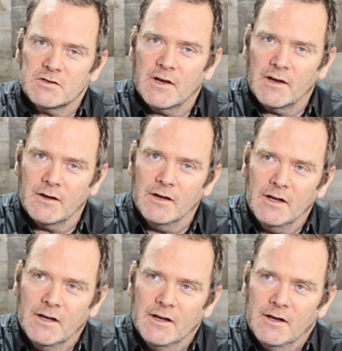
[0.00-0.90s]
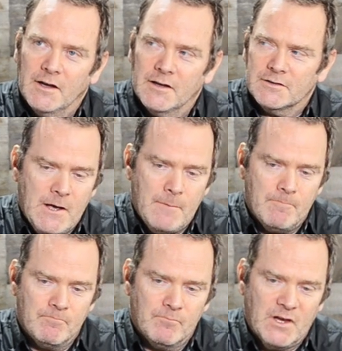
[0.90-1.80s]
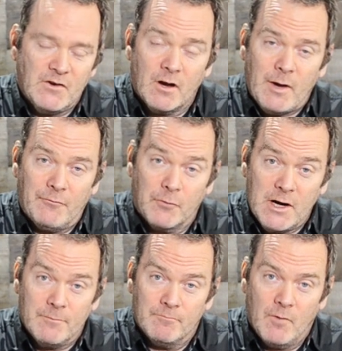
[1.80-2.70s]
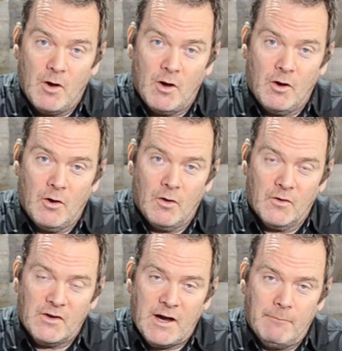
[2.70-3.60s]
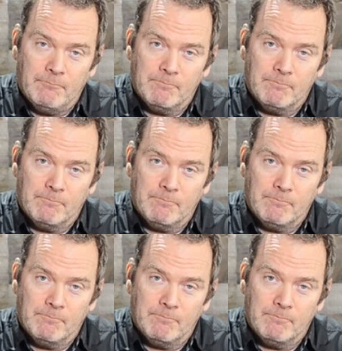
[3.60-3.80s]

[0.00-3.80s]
Uh, is um, they talk about freedom all the time.